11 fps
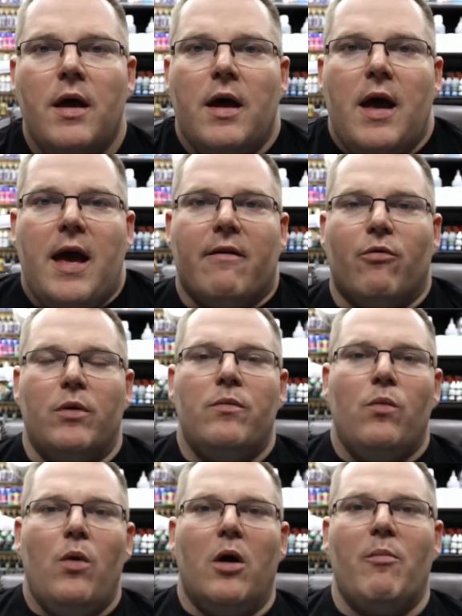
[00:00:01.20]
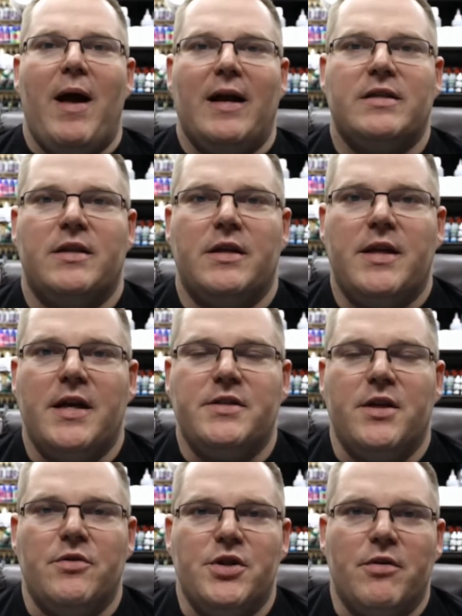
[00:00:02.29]
Hey everyone, welcome back to the Dice
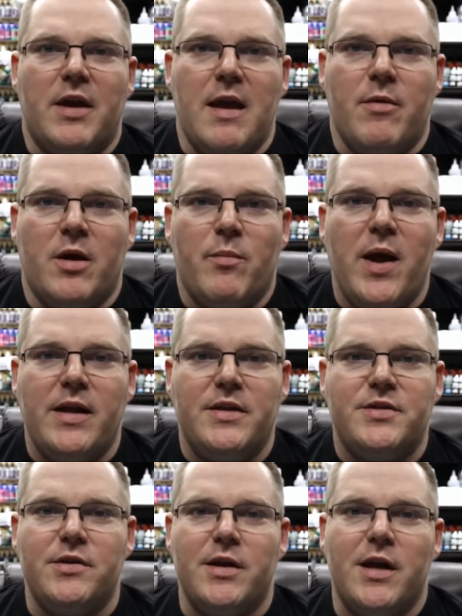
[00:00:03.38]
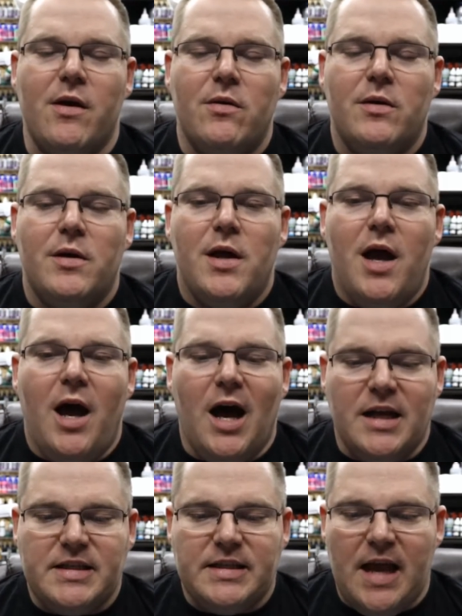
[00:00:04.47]
Dojo Gaming and Painting Studio.
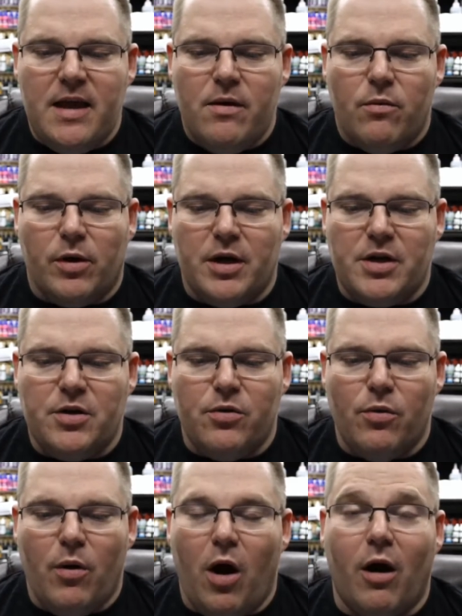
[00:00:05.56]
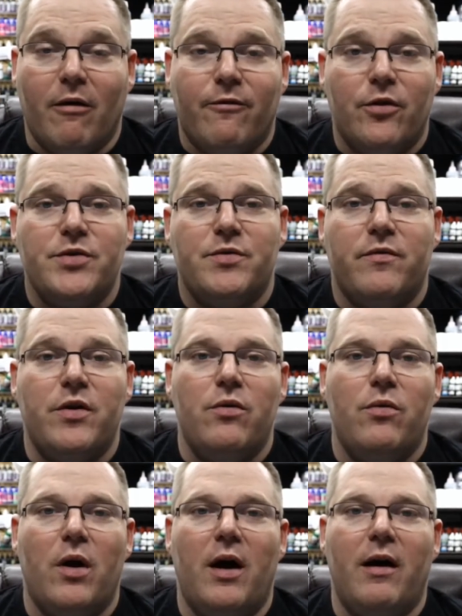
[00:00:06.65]
Today we're going to do our first
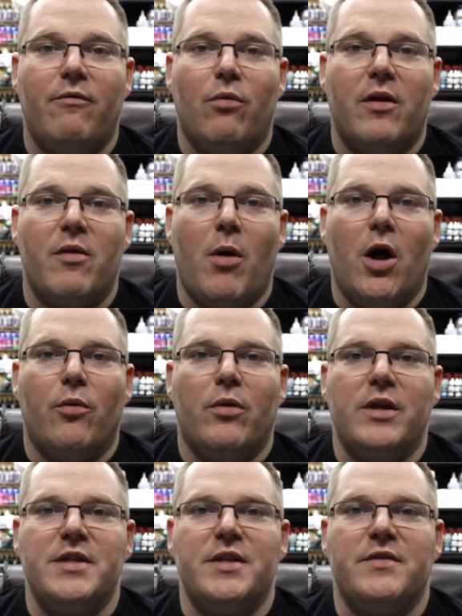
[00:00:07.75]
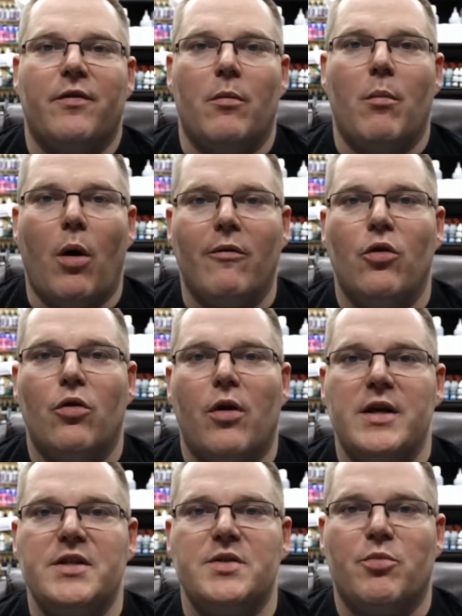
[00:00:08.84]
review of one of the model releases for Marvel
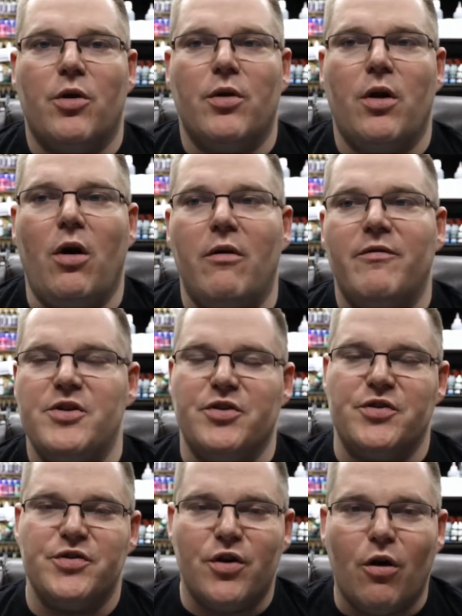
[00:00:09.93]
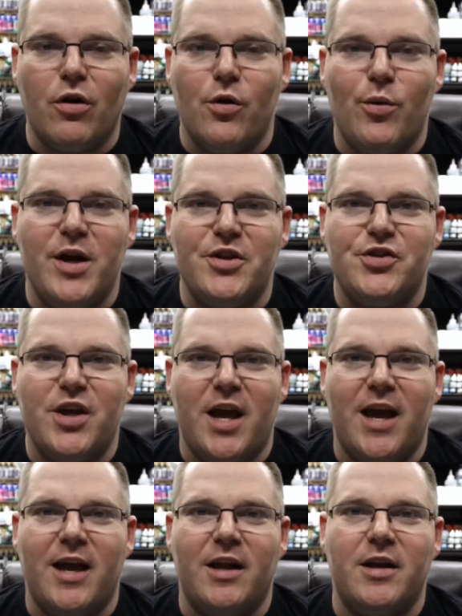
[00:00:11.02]
Crisis Protocol featuring Scarlet Witch
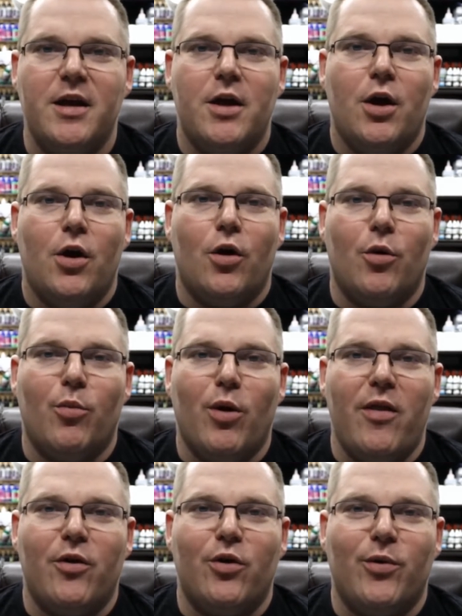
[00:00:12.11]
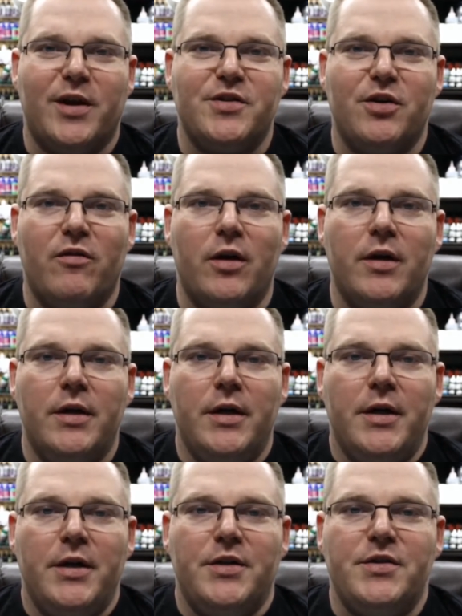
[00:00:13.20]
and her brother Quicksilver.
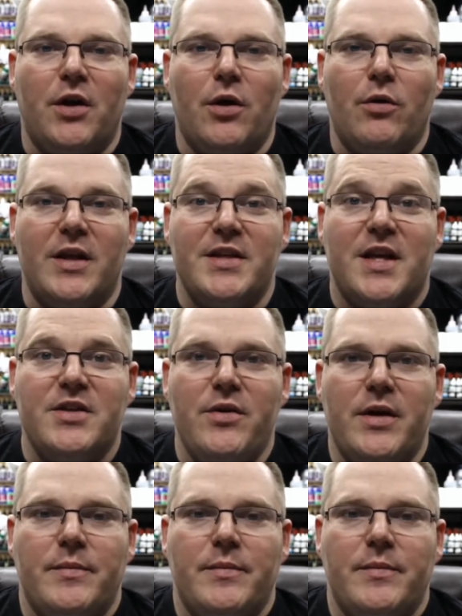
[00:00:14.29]
So let's get to it.